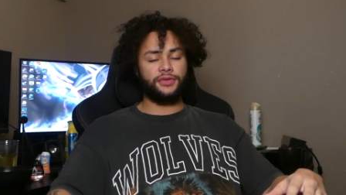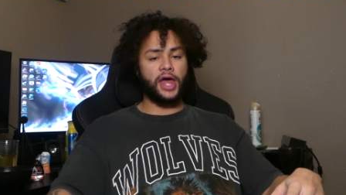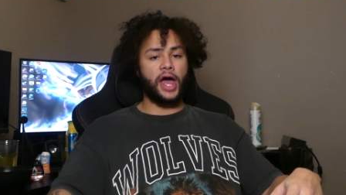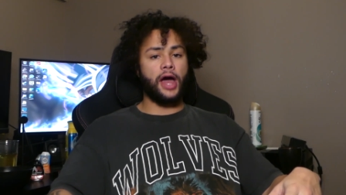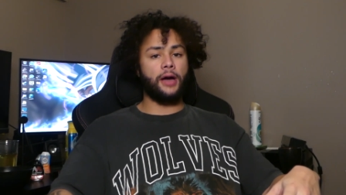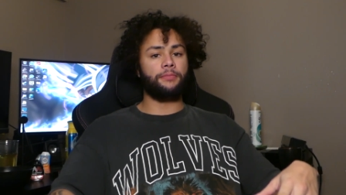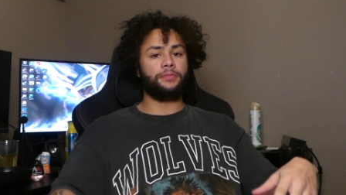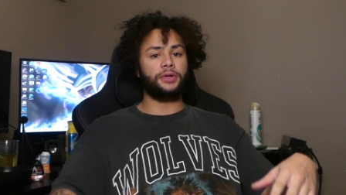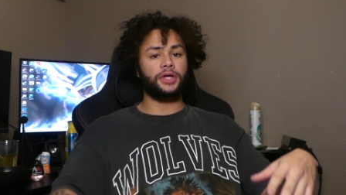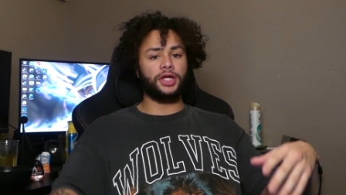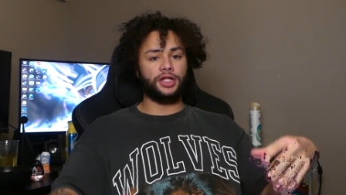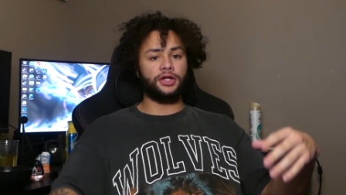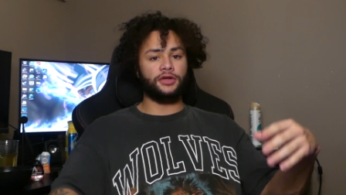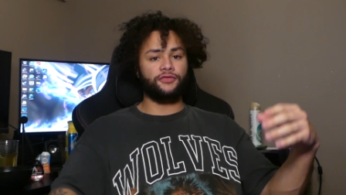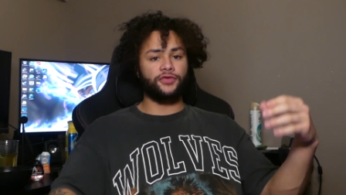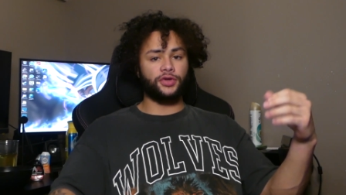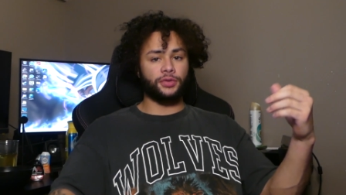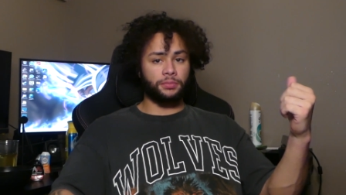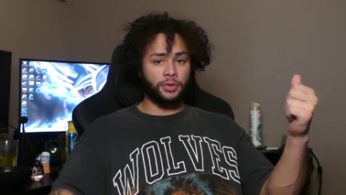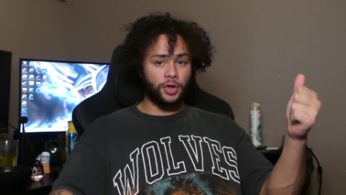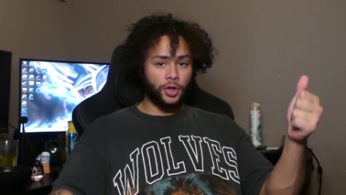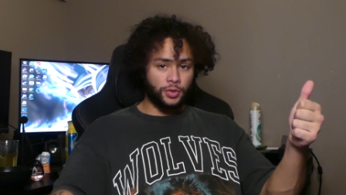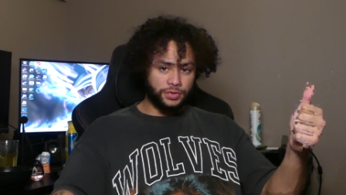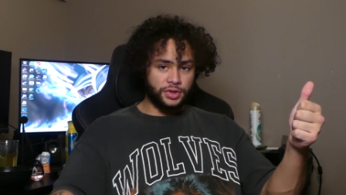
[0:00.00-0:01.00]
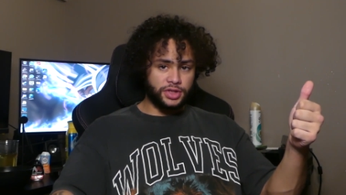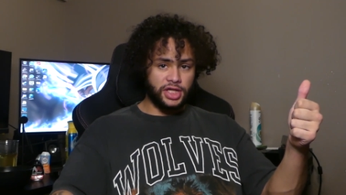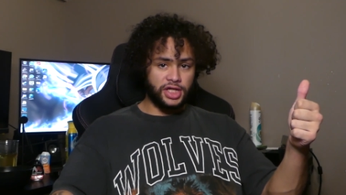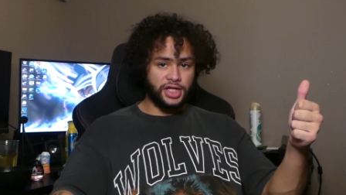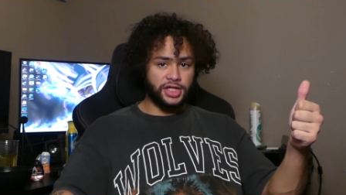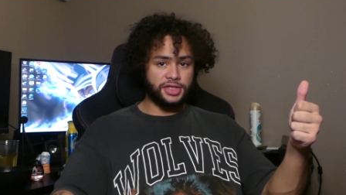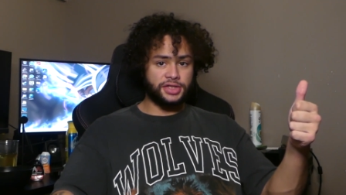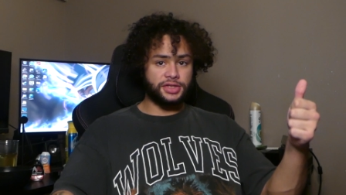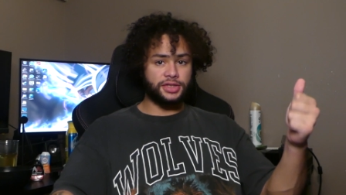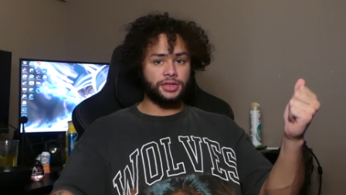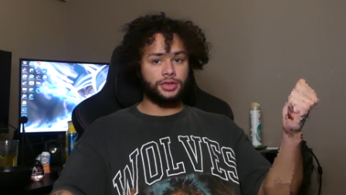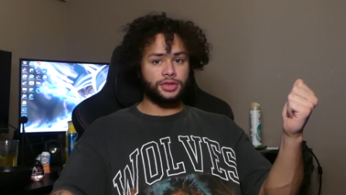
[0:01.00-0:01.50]
that being of your
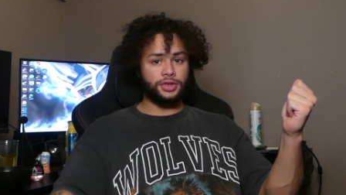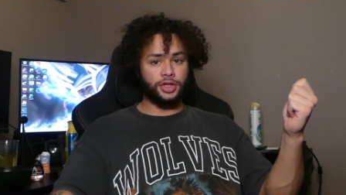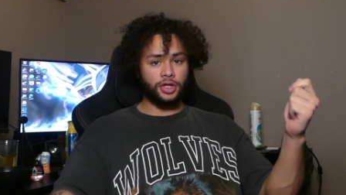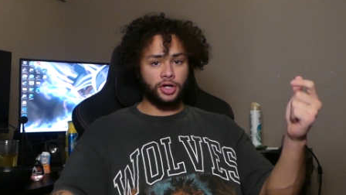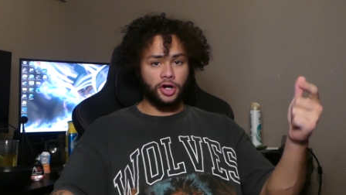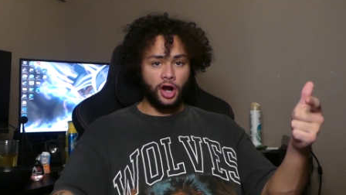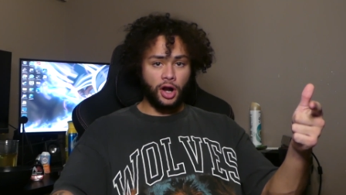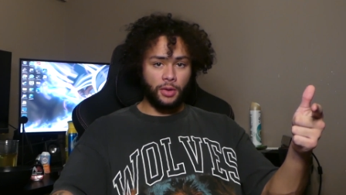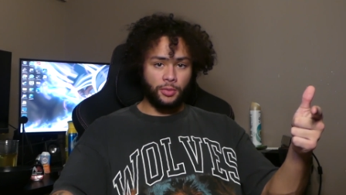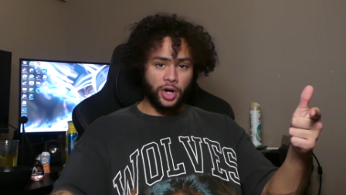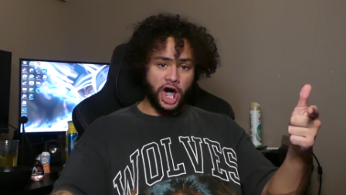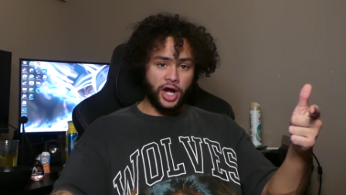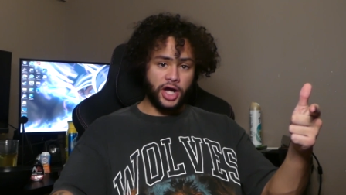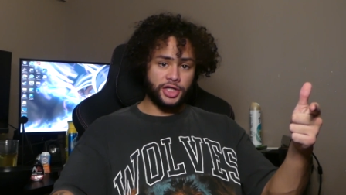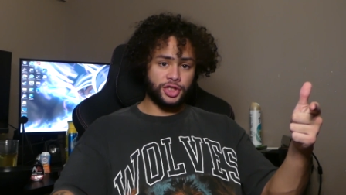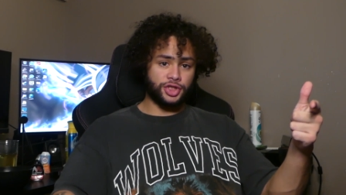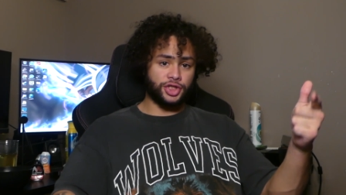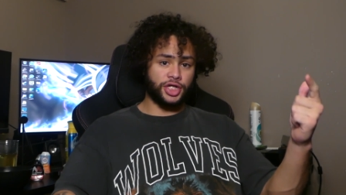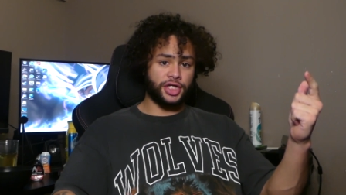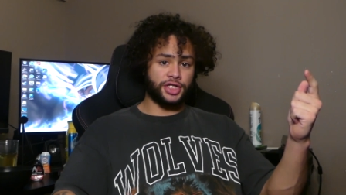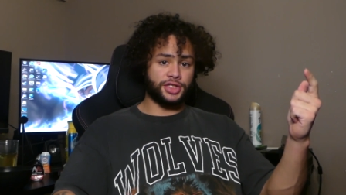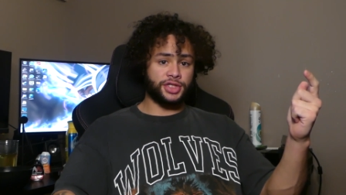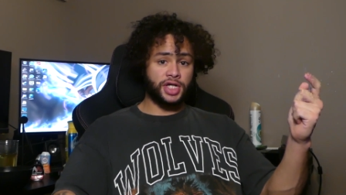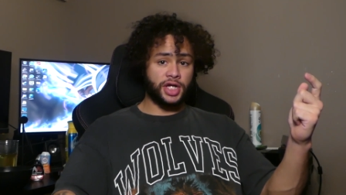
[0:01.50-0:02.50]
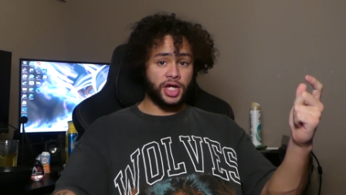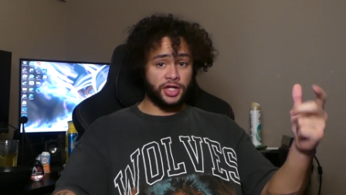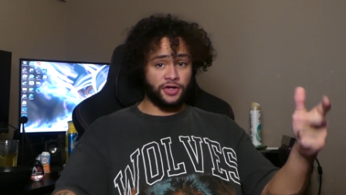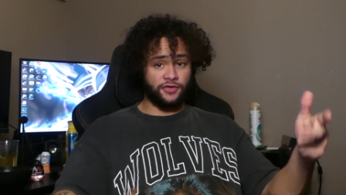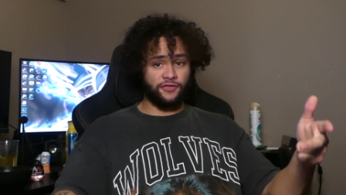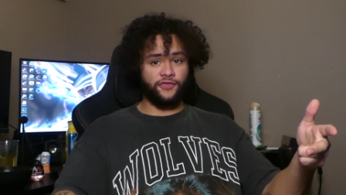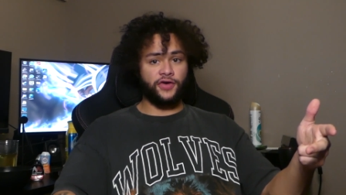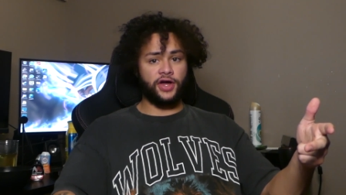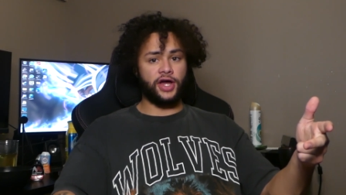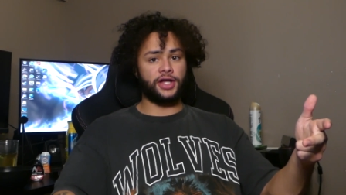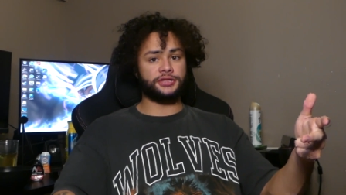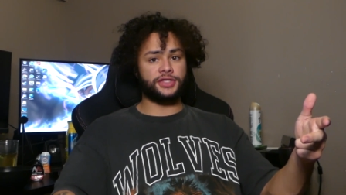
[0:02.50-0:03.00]
protein, your carbohydrates, and
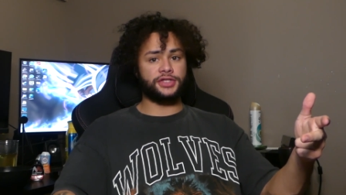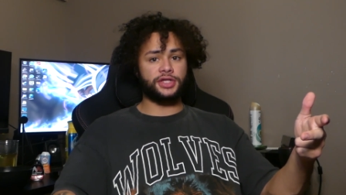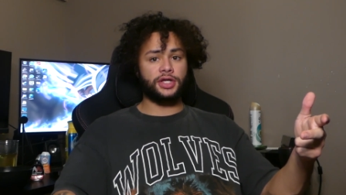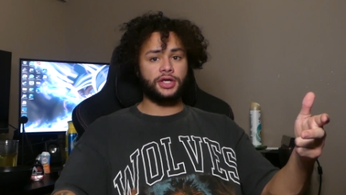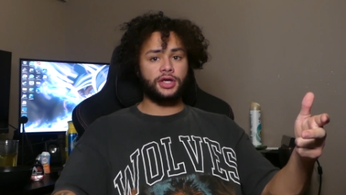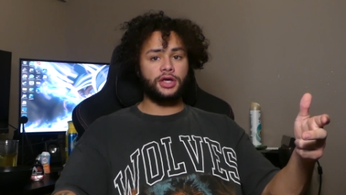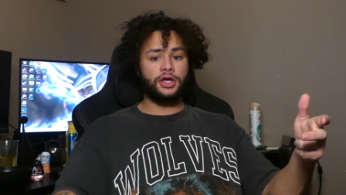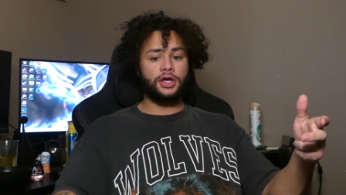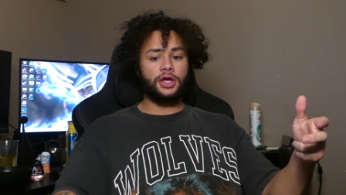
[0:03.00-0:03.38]
your fats.